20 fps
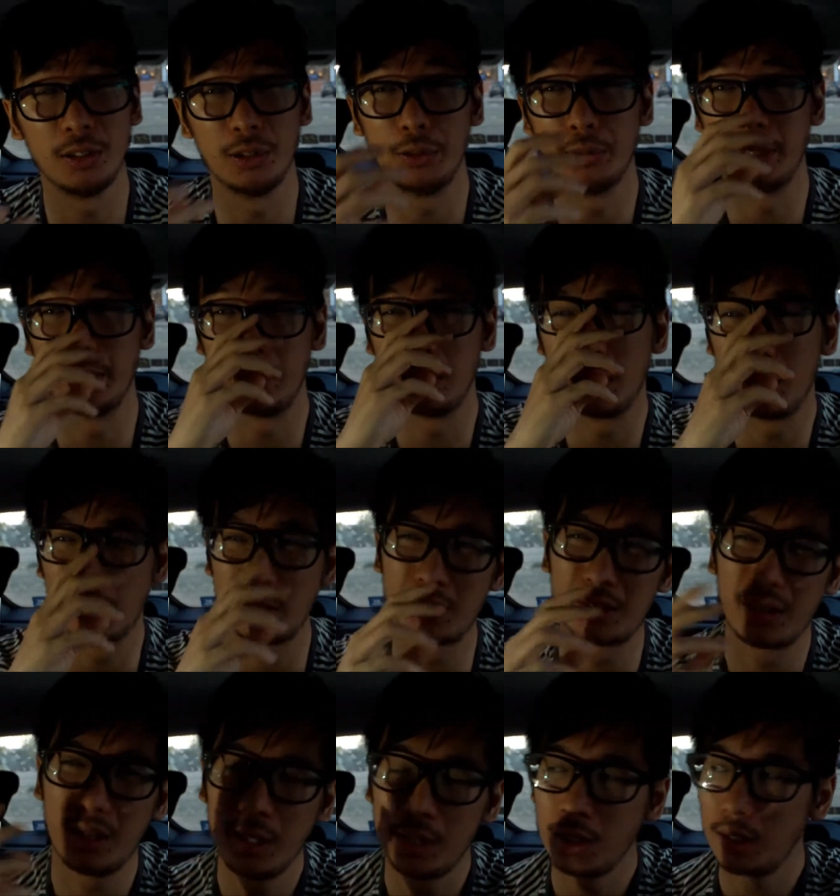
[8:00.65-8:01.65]
you know, and like,
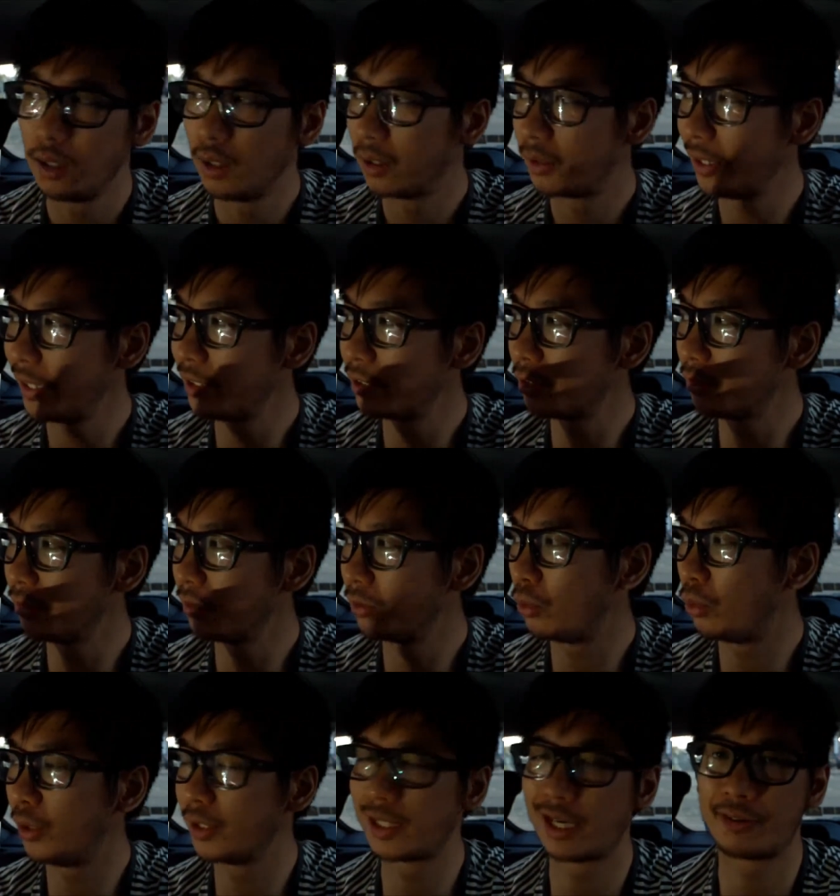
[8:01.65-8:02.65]
things don't
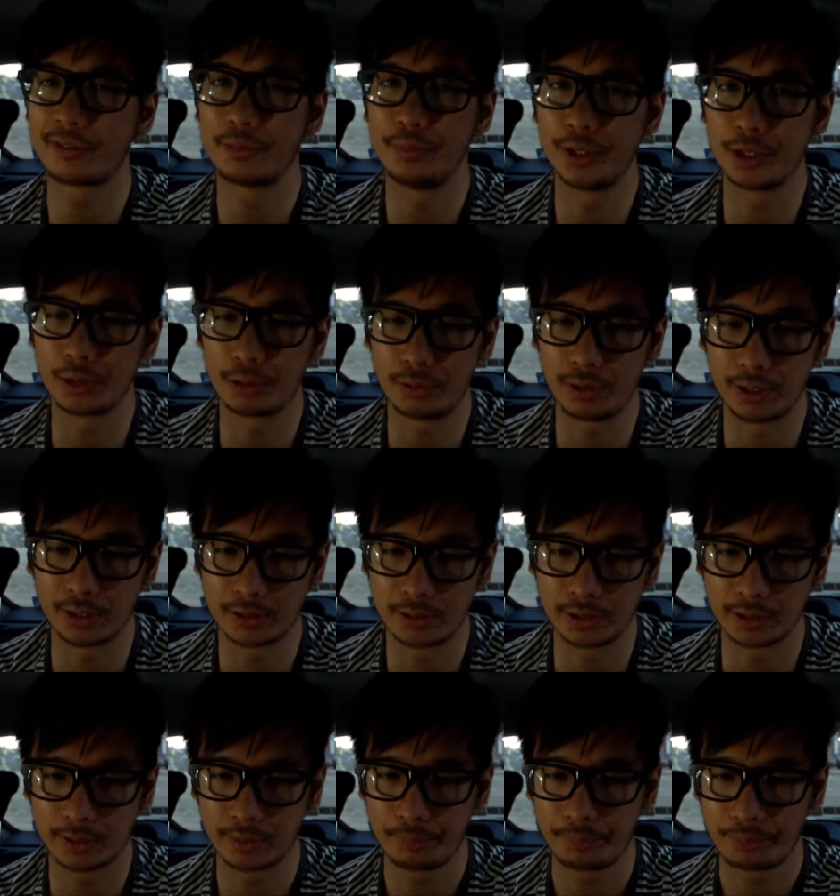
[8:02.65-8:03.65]
always have to be so
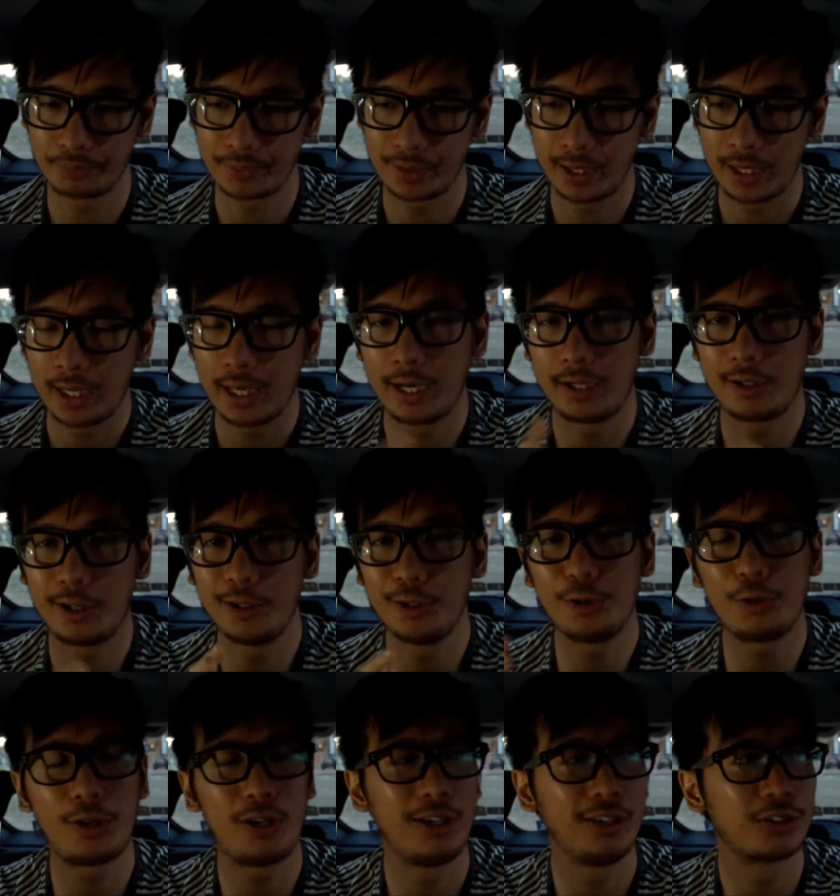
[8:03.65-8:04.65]
realistic. And I
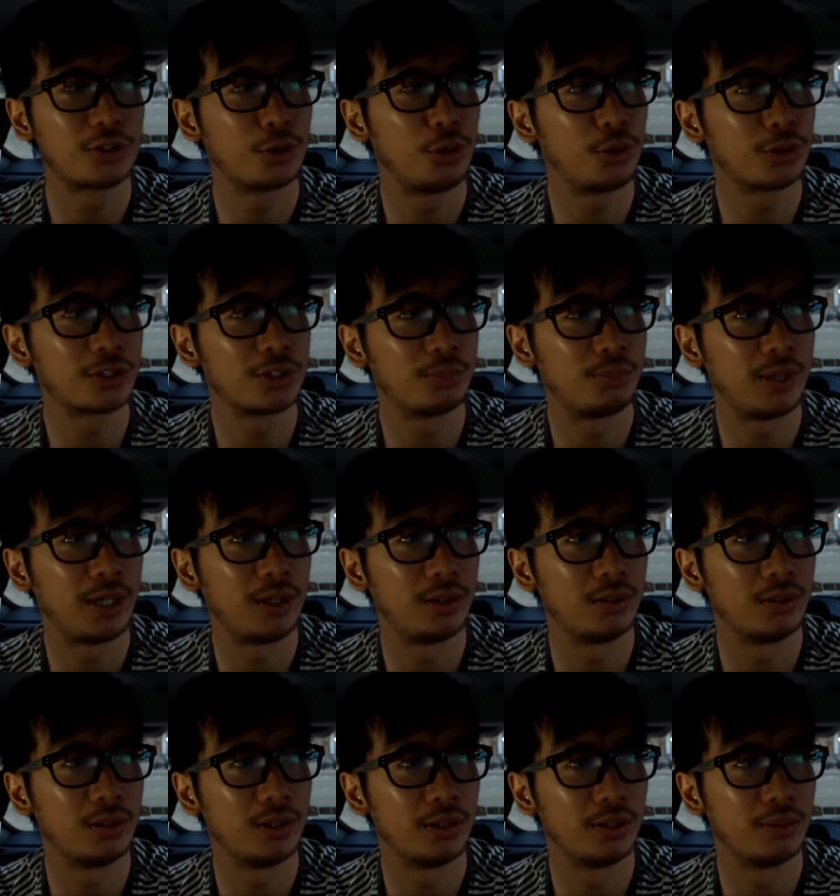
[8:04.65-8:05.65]
know I talked
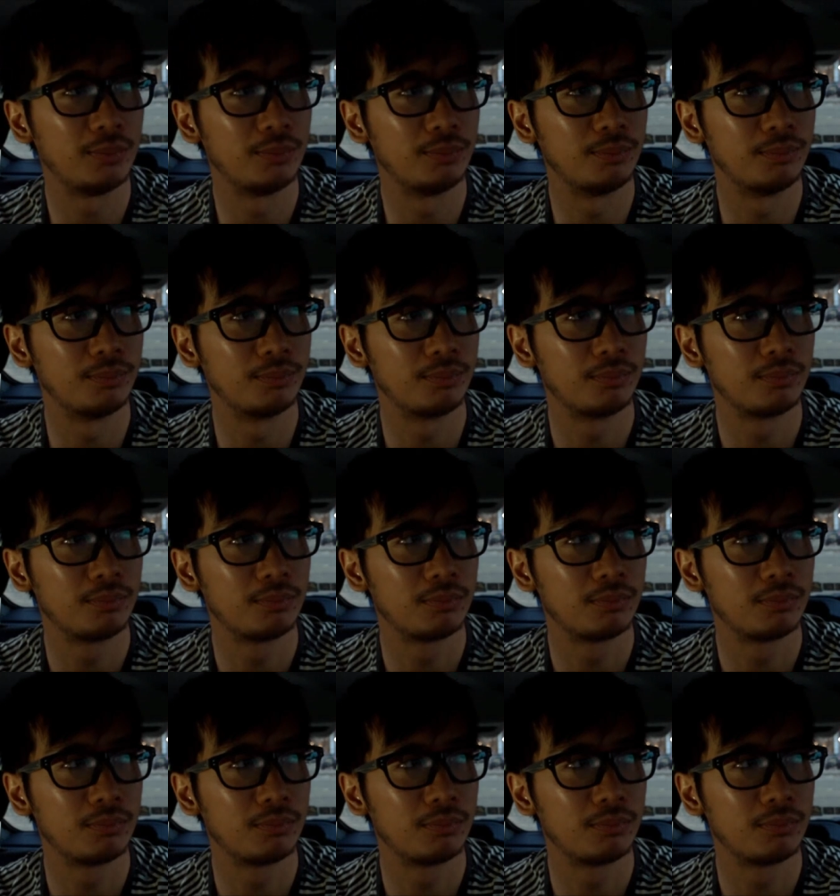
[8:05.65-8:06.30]
about, um,